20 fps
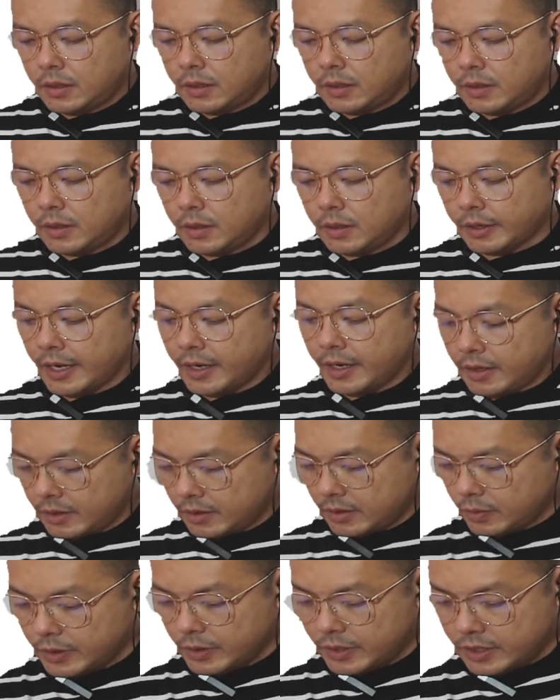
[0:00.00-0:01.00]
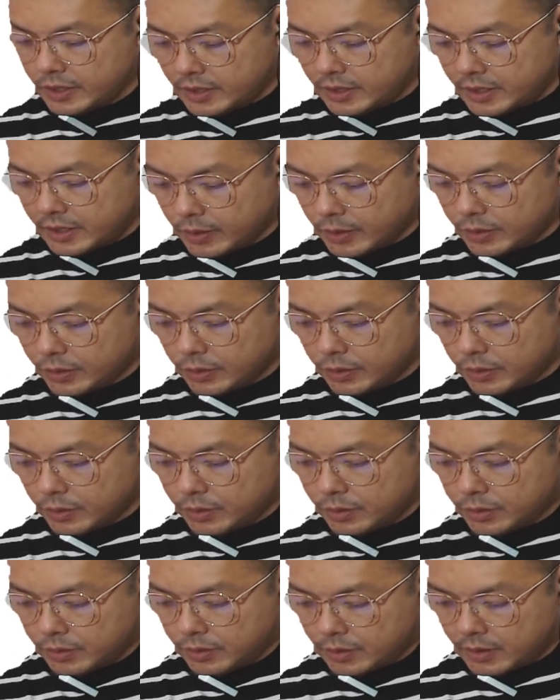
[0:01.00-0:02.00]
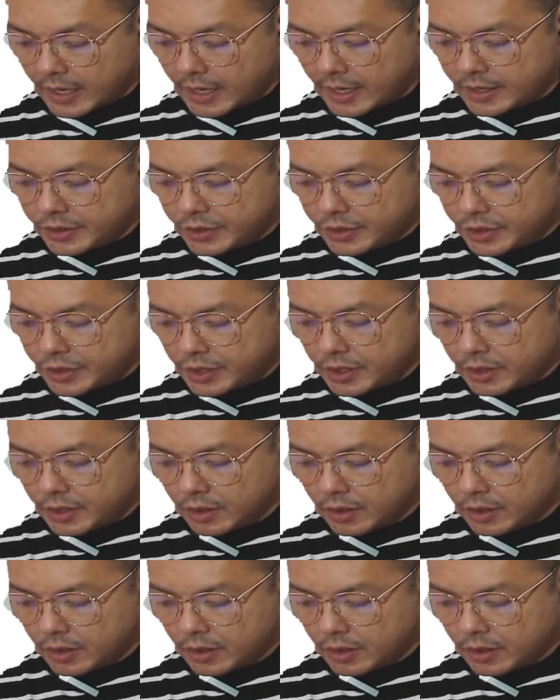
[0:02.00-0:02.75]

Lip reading: Okay, which is equal to energy